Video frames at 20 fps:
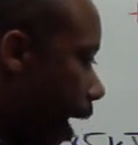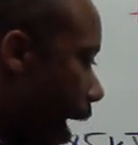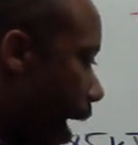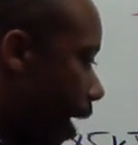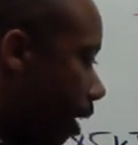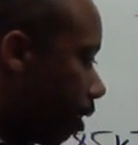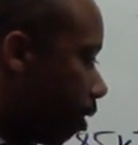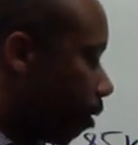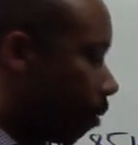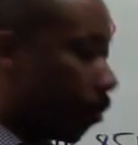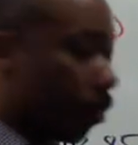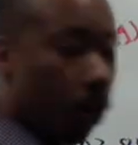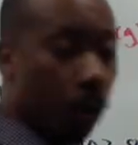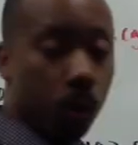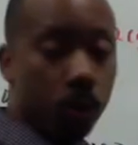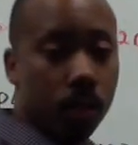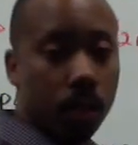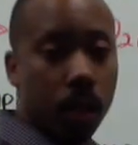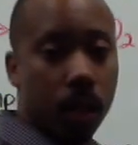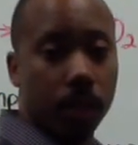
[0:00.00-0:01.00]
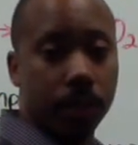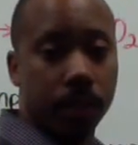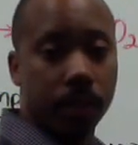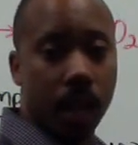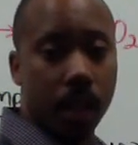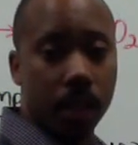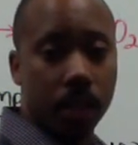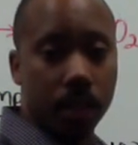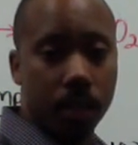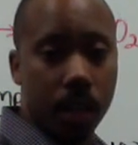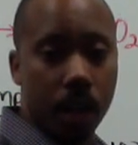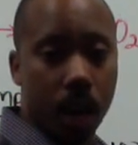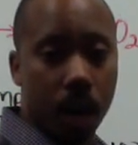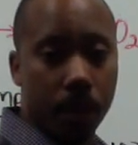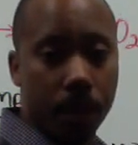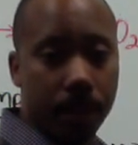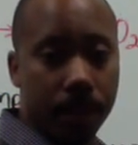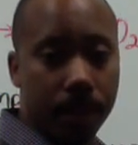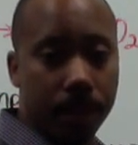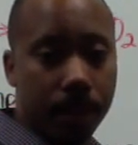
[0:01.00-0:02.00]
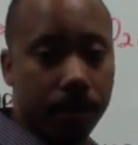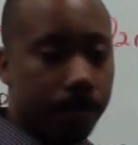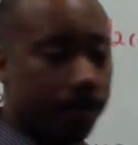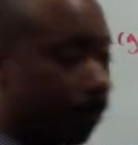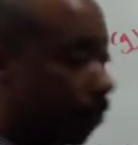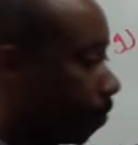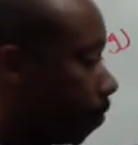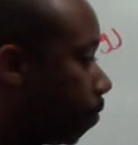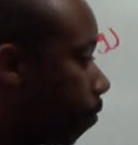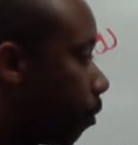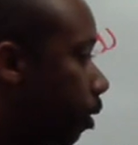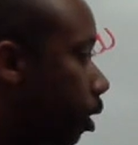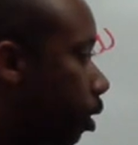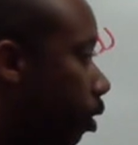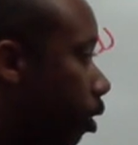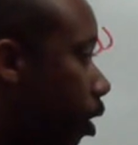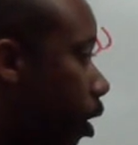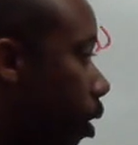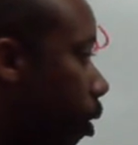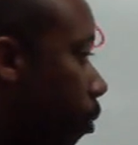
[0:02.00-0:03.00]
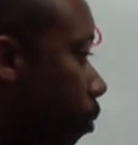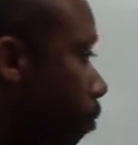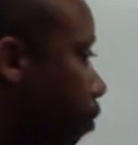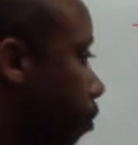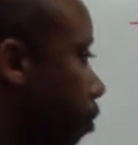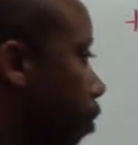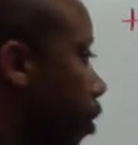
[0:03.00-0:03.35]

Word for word: and moles of solid carbon. So